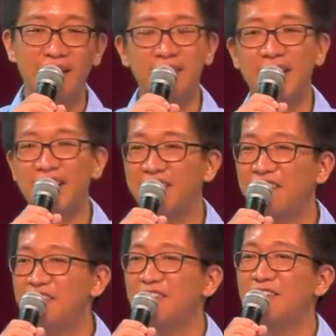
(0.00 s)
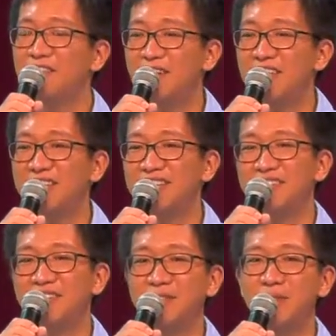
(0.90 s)
I encourage all of us
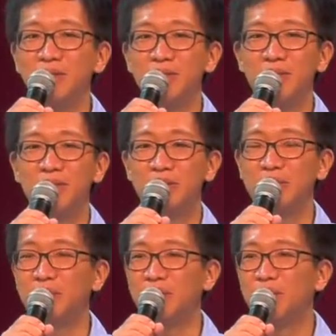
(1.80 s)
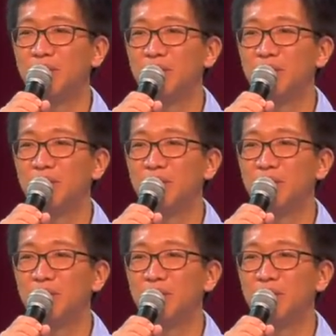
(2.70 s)
to, to,